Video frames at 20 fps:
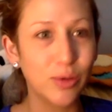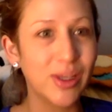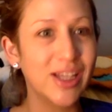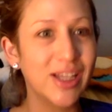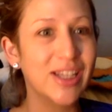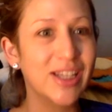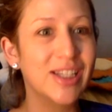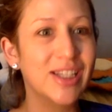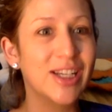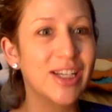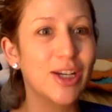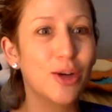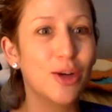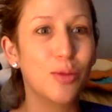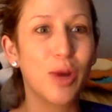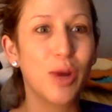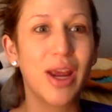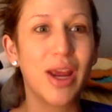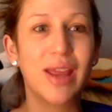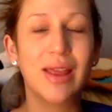released in your
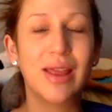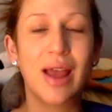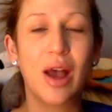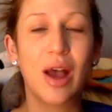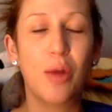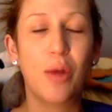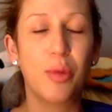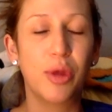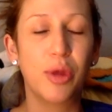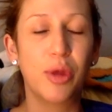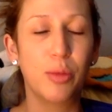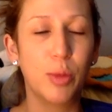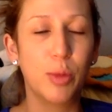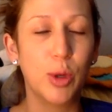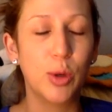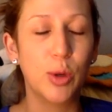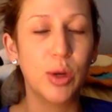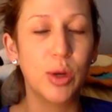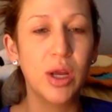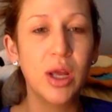brain that help with
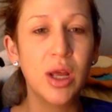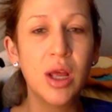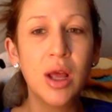mood.